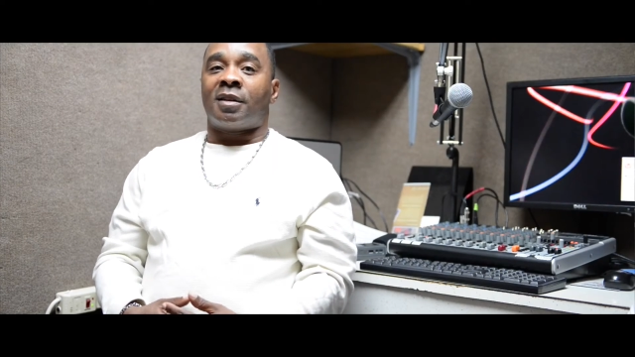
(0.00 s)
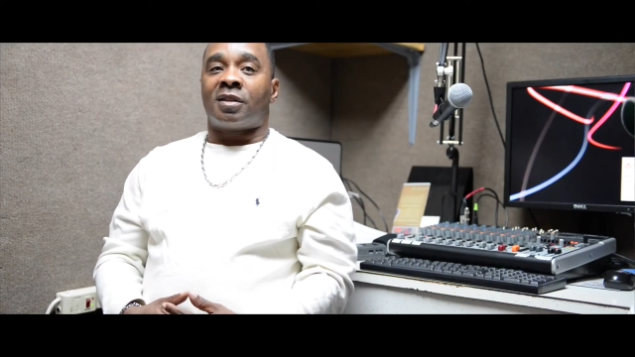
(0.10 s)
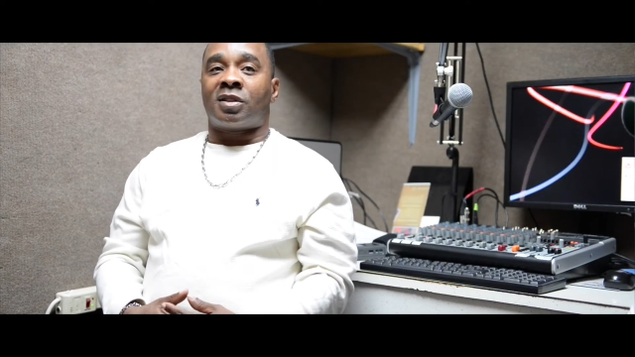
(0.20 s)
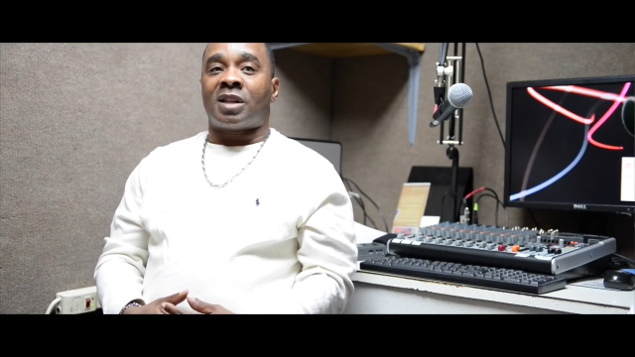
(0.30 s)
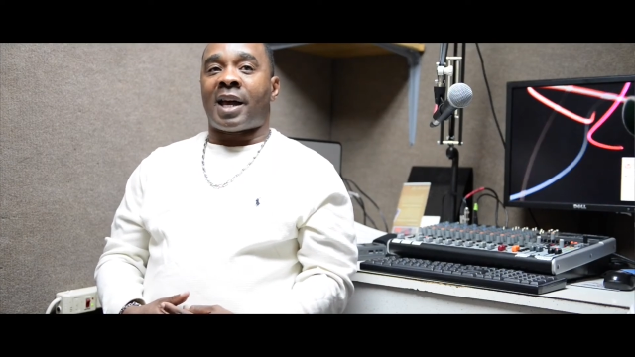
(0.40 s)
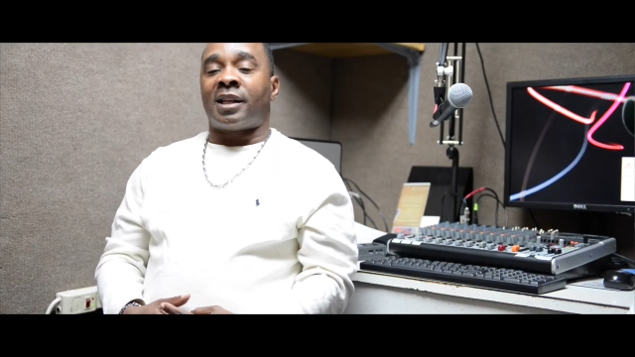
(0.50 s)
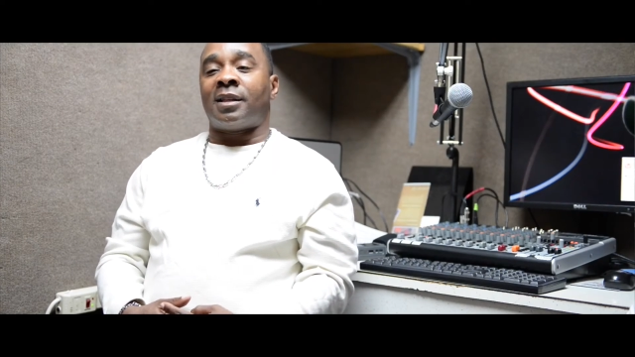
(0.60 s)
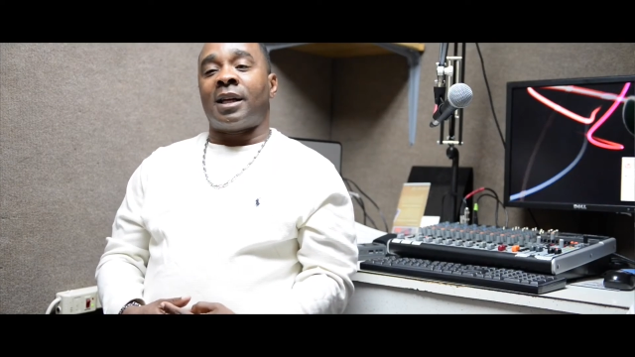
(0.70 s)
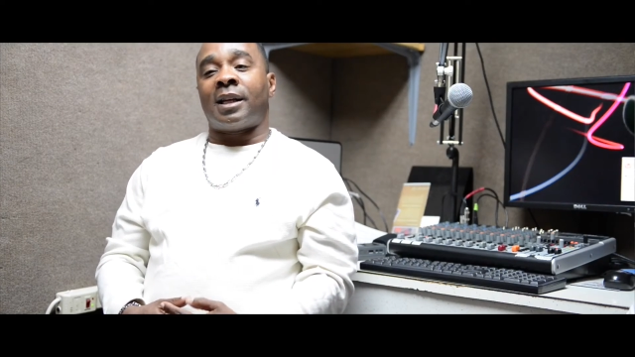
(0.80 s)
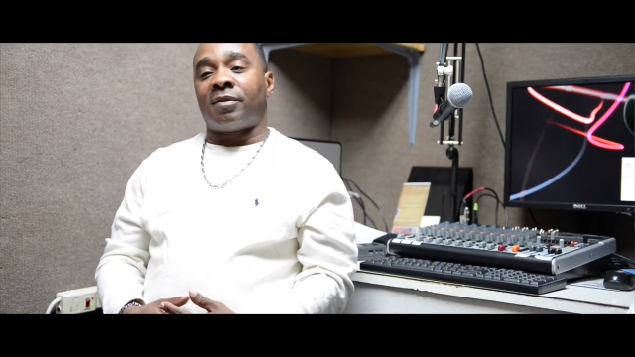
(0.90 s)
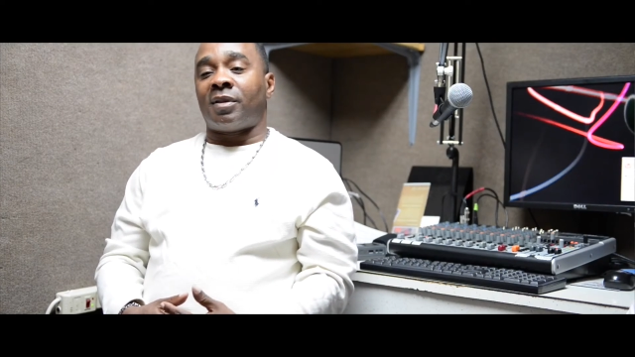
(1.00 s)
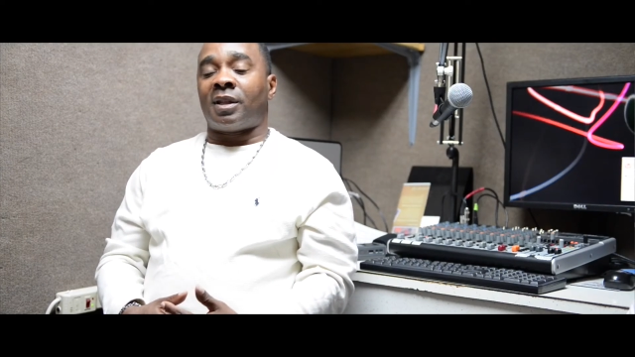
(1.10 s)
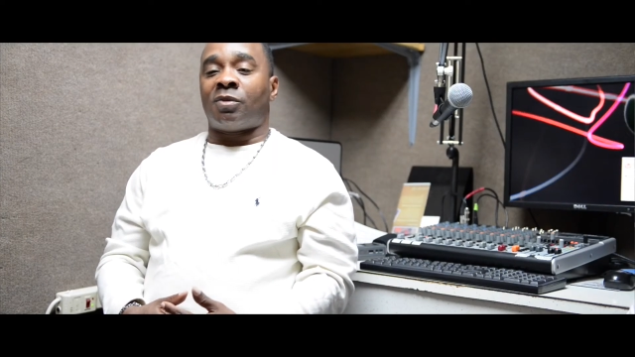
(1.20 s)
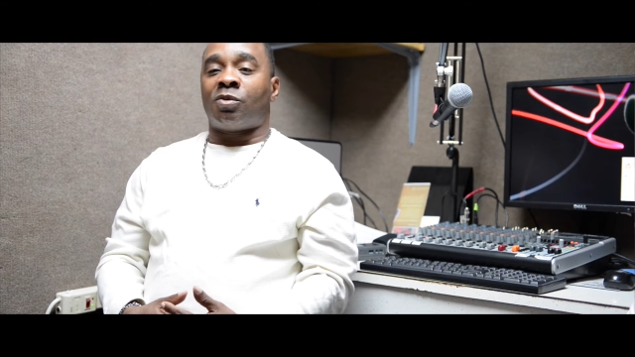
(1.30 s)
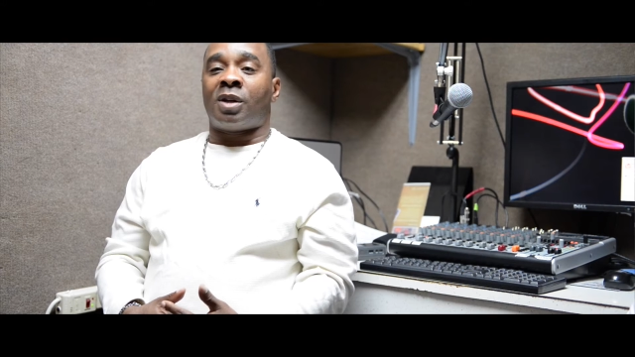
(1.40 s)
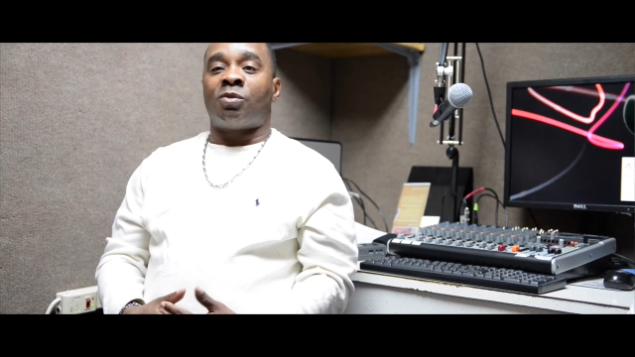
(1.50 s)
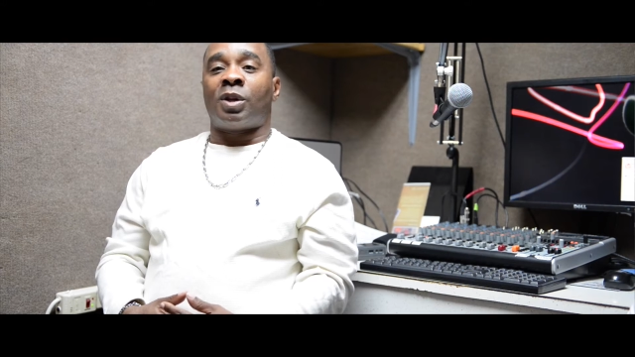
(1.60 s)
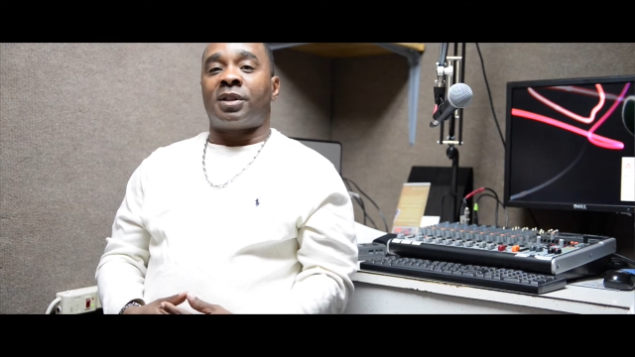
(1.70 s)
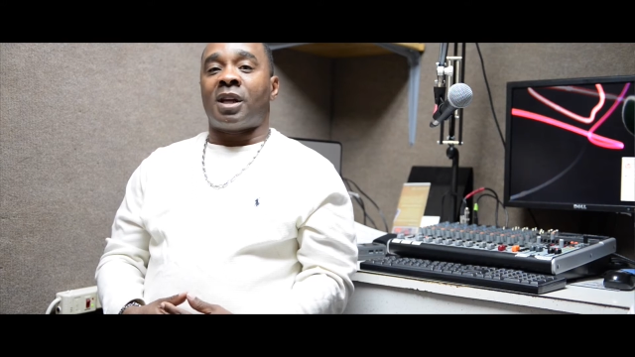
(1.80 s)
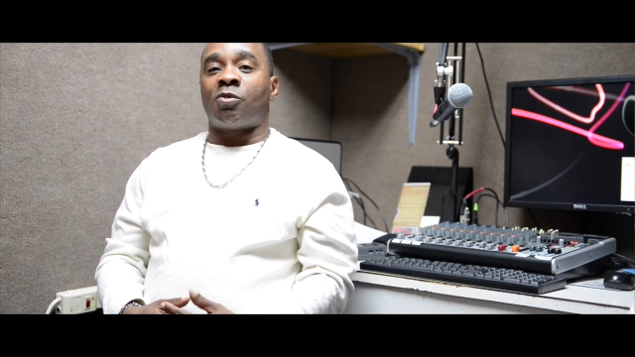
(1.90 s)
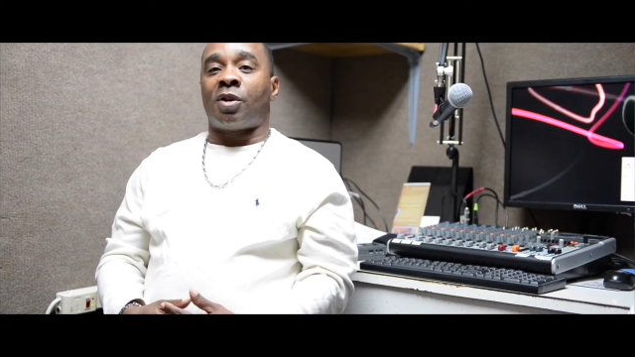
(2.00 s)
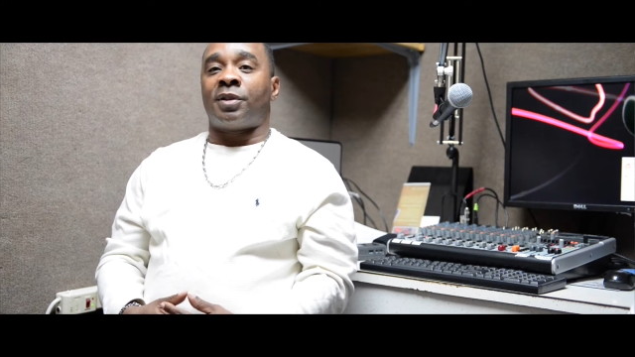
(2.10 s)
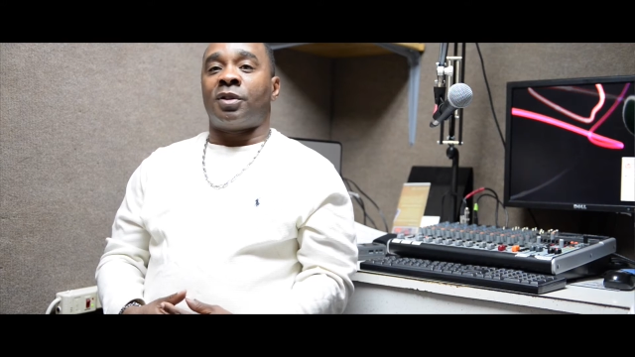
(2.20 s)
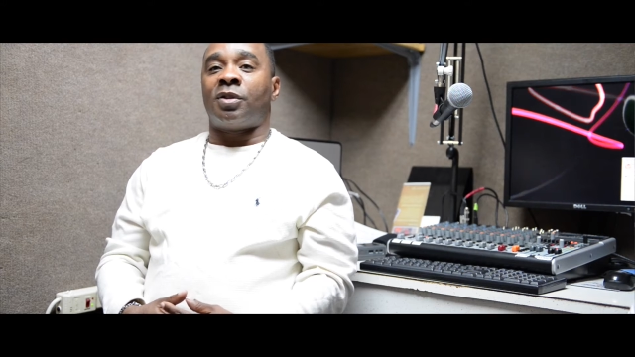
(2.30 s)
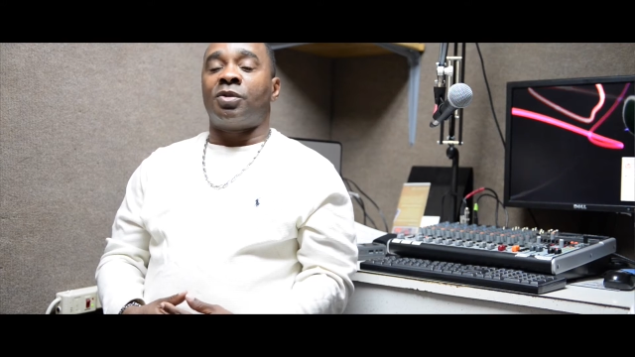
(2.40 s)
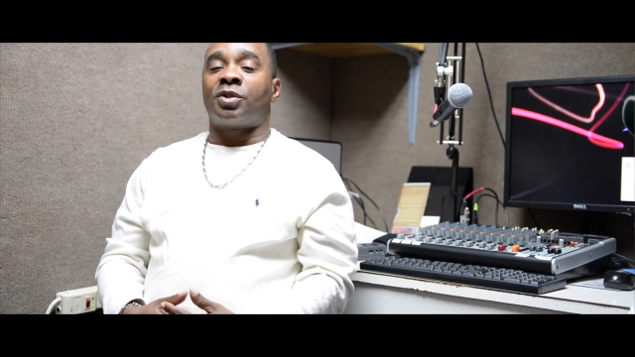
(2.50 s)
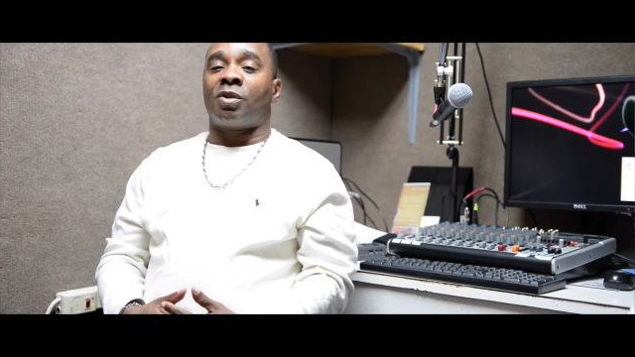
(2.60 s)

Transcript: decided that it wasn't what they wanted to do,